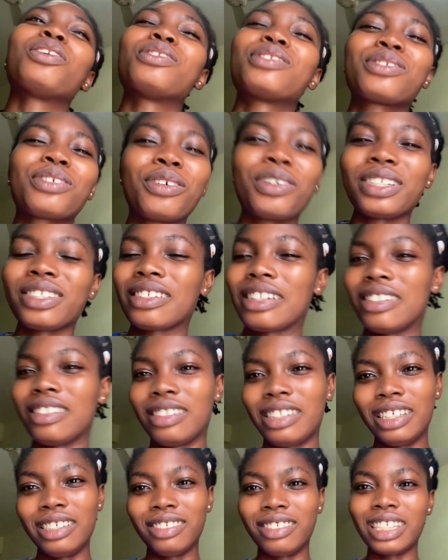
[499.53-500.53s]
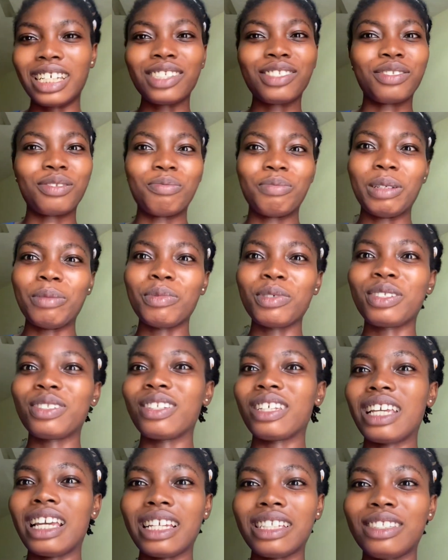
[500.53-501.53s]
or toys and things, just to be able
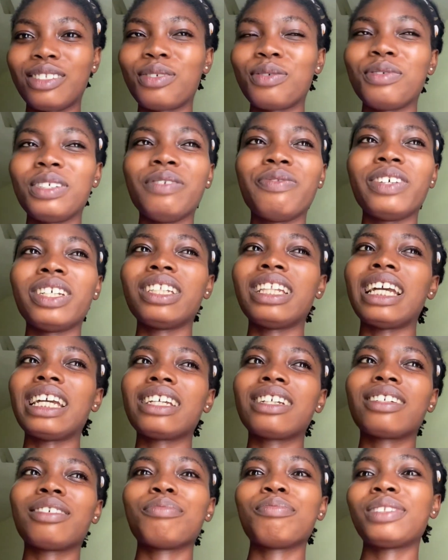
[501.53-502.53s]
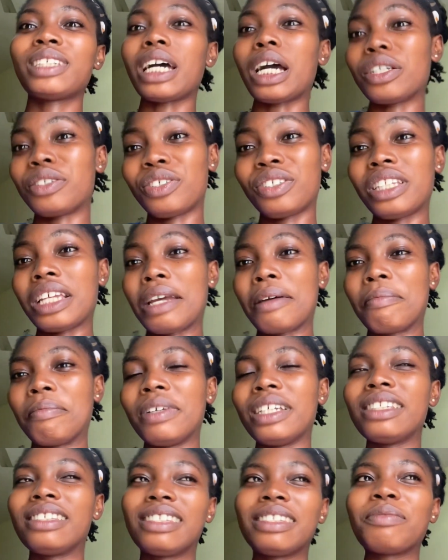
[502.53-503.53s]
to get to even like touch them.
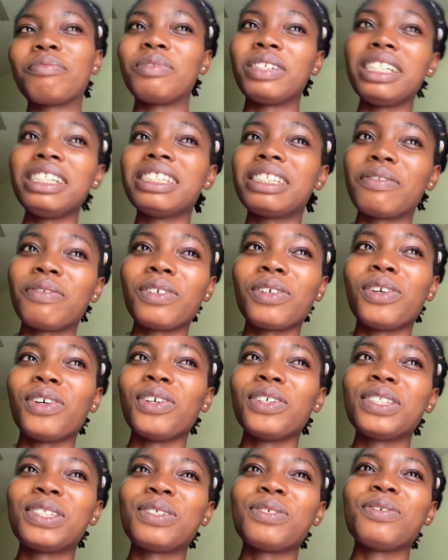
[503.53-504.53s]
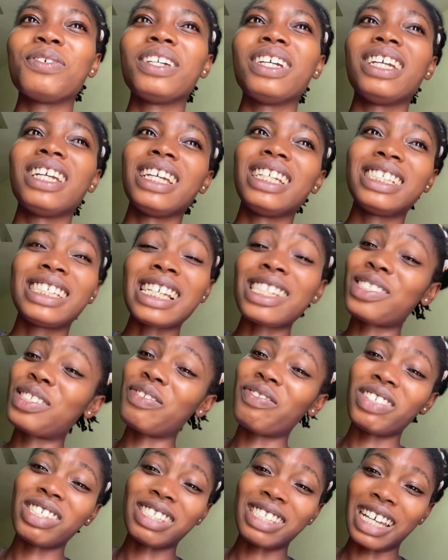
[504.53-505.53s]
It's really difficult to just
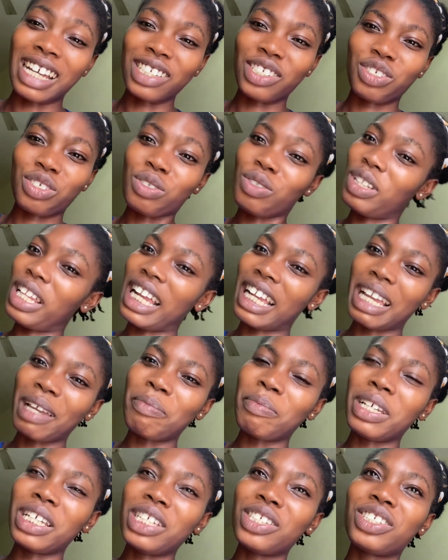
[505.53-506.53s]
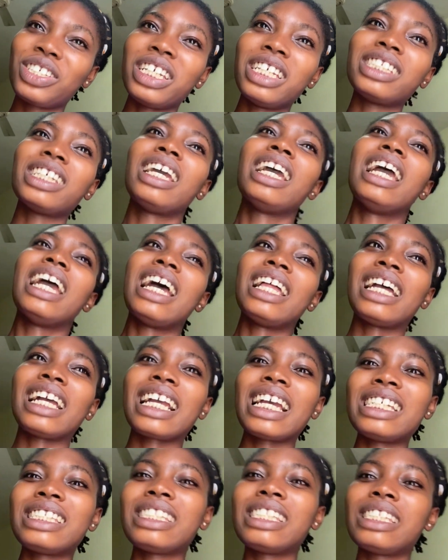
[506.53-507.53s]
even touch like a patient. And I
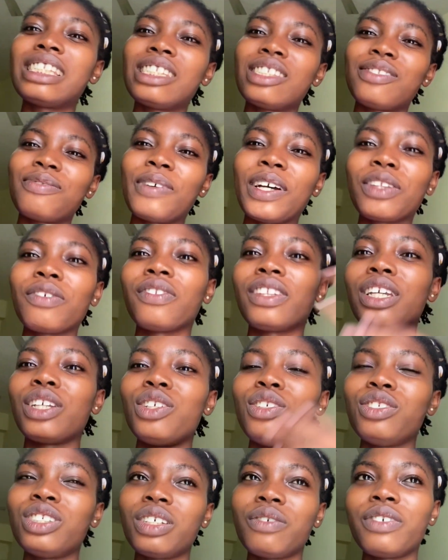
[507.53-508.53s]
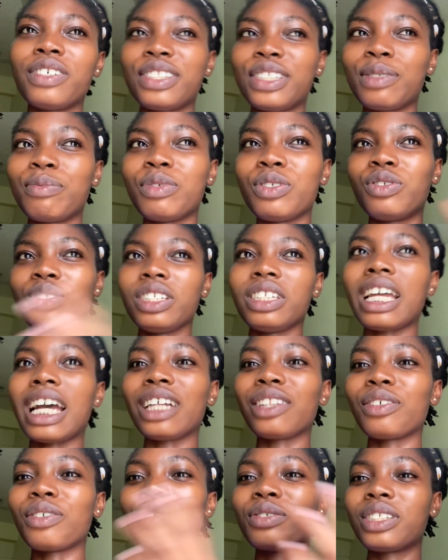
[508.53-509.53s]
guess this is one of the huge differences between
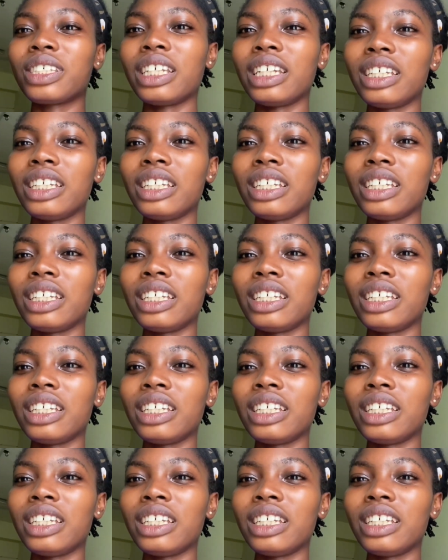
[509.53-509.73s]
adults